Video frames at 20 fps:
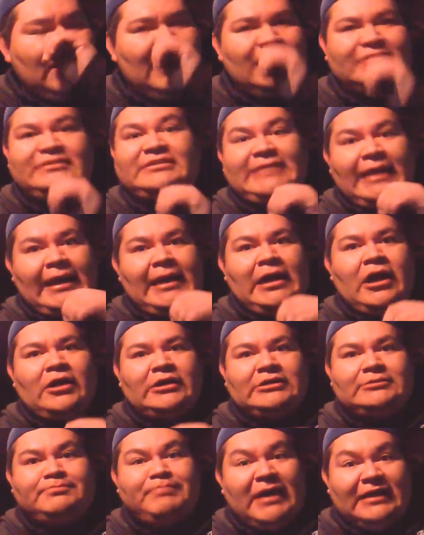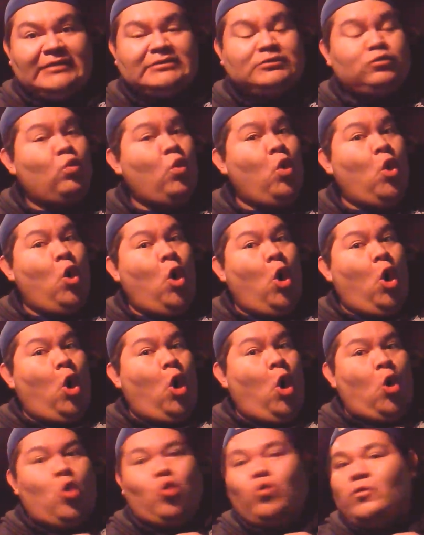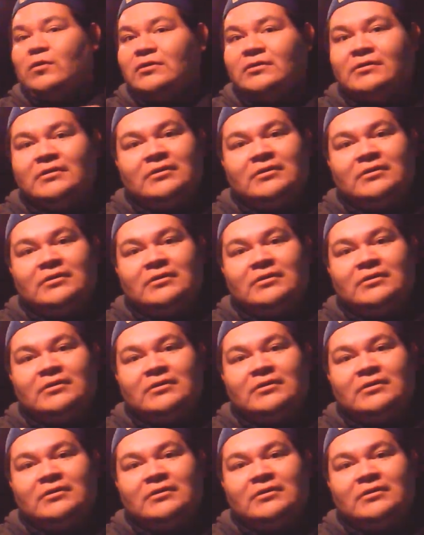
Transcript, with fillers: Uh, sitting on his bus. Woo!